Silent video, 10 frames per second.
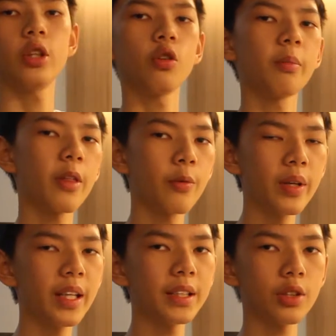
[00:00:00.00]
It took me
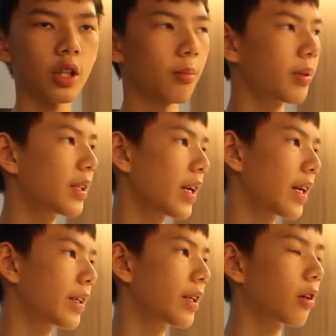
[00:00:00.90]
3 days to complete the
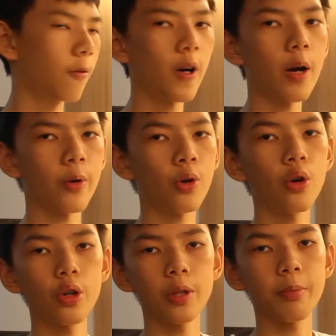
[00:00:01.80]
editing of what I
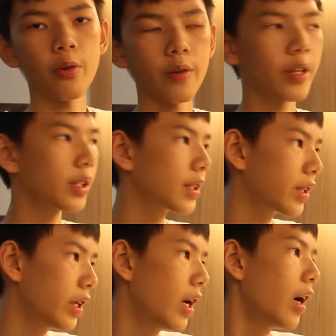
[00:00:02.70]
recorded
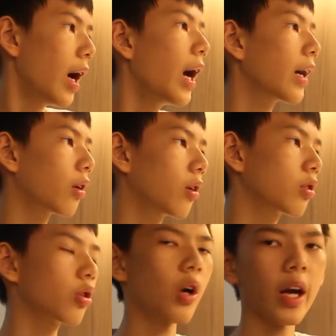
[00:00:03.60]
previously, and
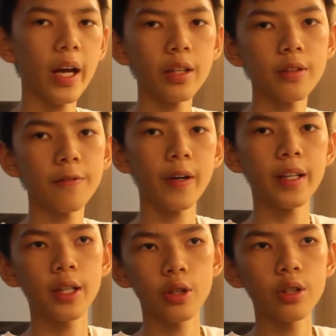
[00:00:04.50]
also I had to
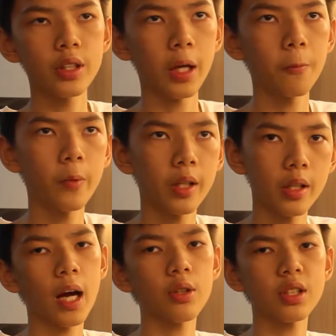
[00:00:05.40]
find a good time when
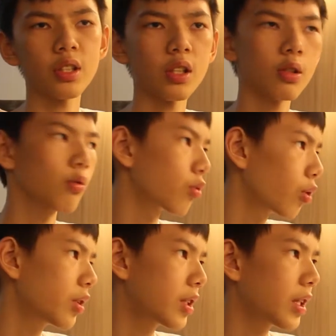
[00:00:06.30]
the house is not so
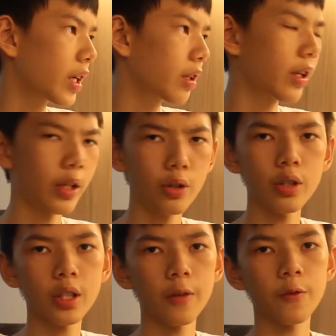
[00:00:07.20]
noisy and a
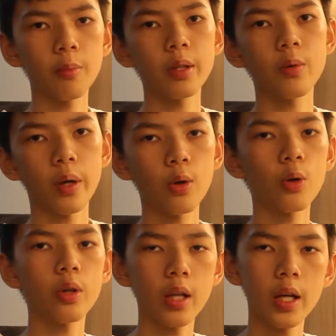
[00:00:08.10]
good time for me to record